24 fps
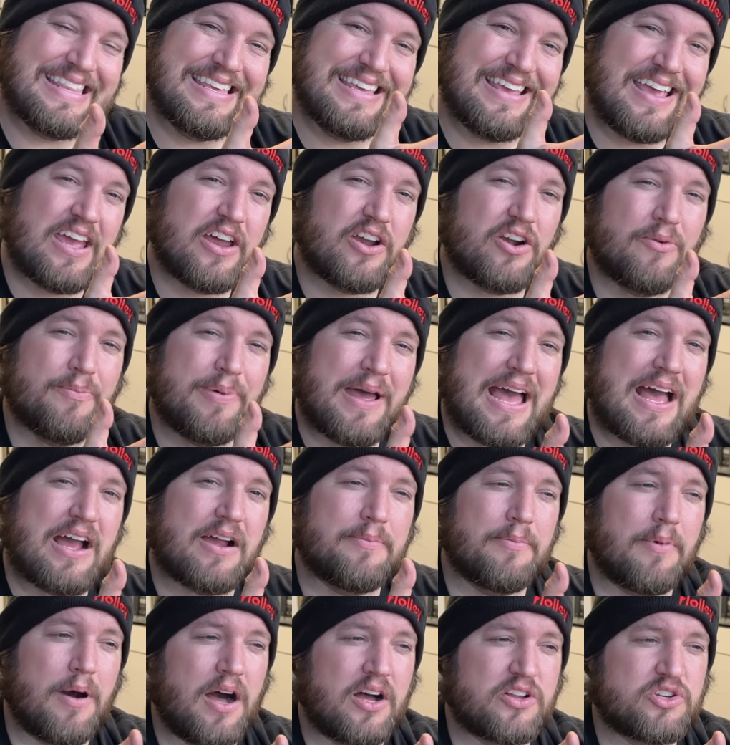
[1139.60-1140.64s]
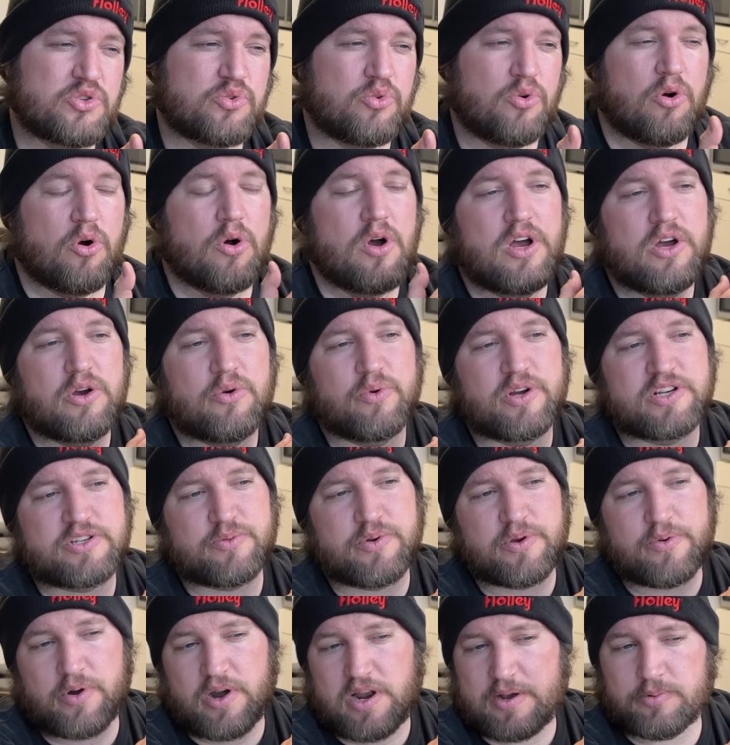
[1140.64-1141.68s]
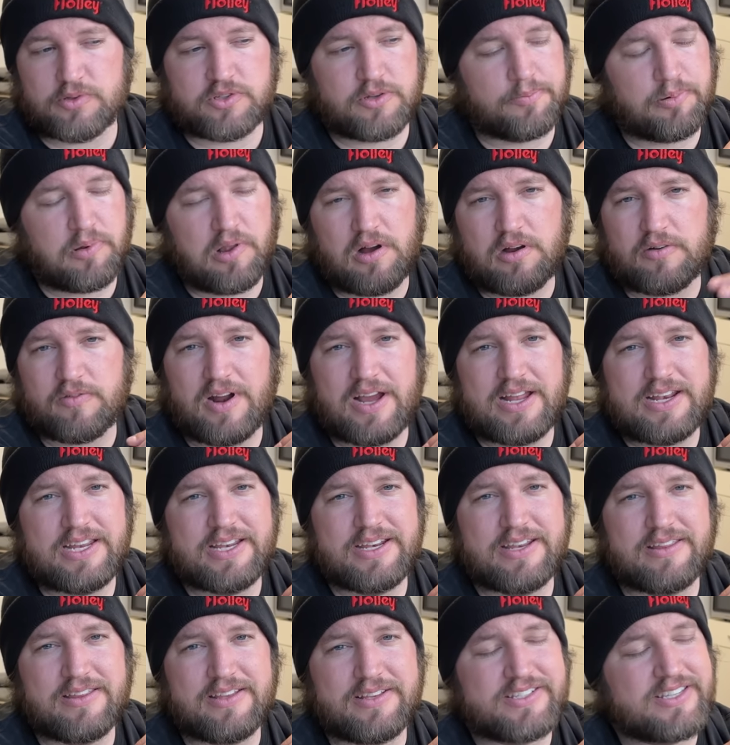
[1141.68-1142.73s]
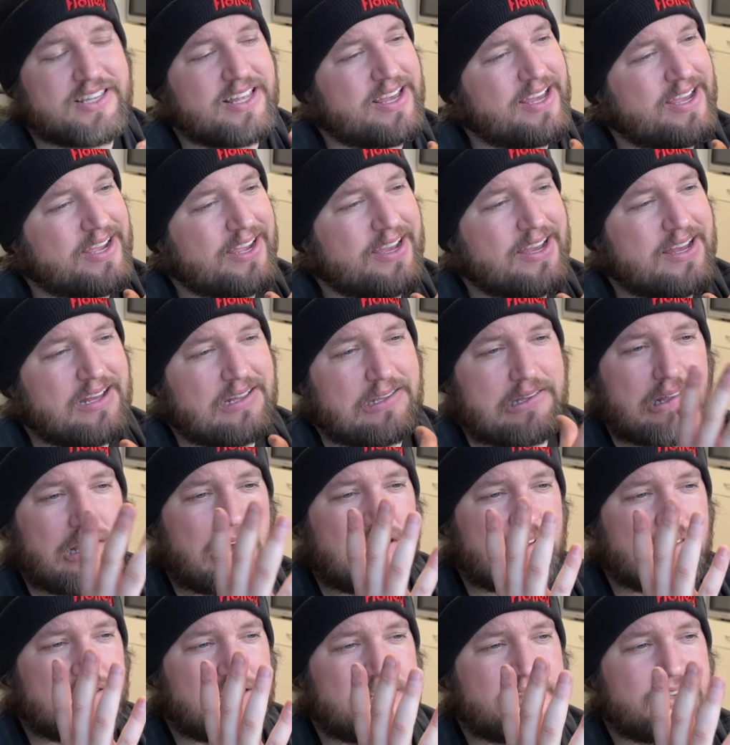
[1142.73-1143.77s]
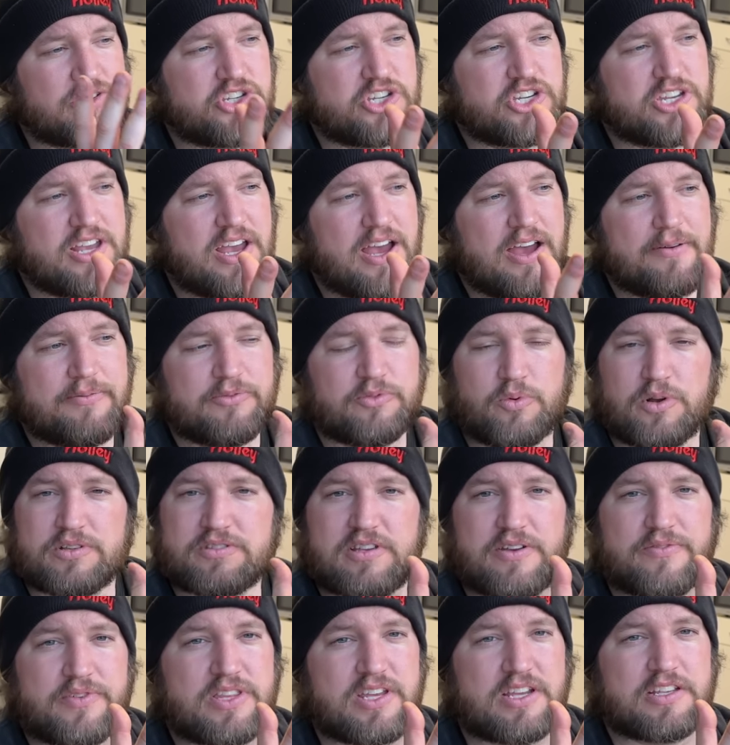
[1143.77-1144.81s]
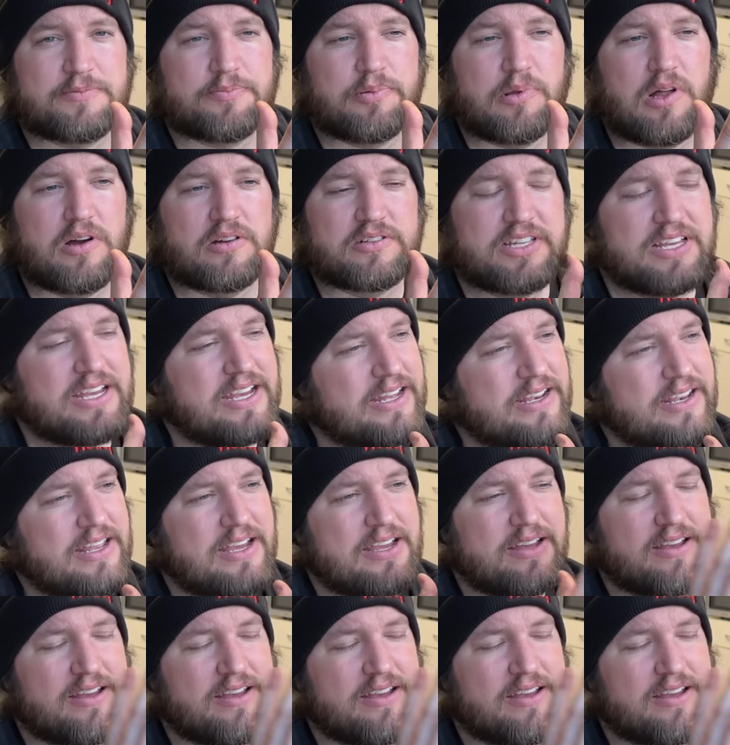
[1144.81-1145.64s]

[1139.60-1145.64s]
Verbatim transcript: the airbag module, which we were able to plug right into this thing. Luckily, the GMs, once everything's plugged in,